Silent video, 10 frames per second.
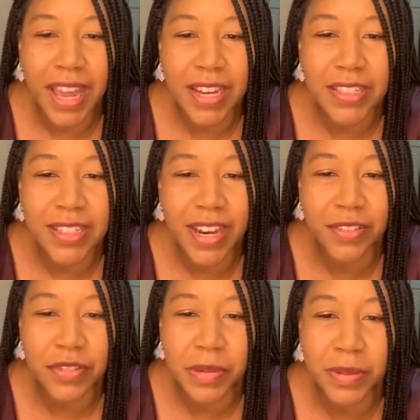
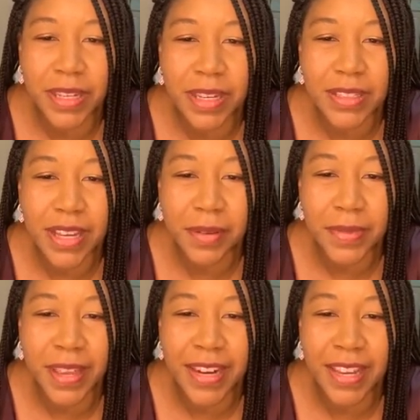hashtag replay.
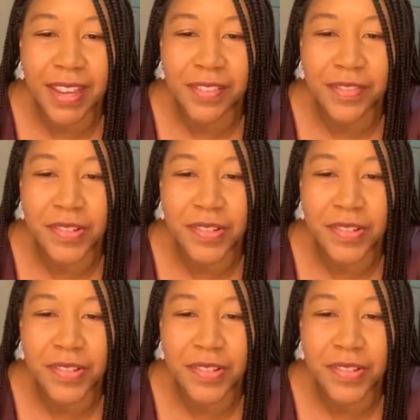Type that in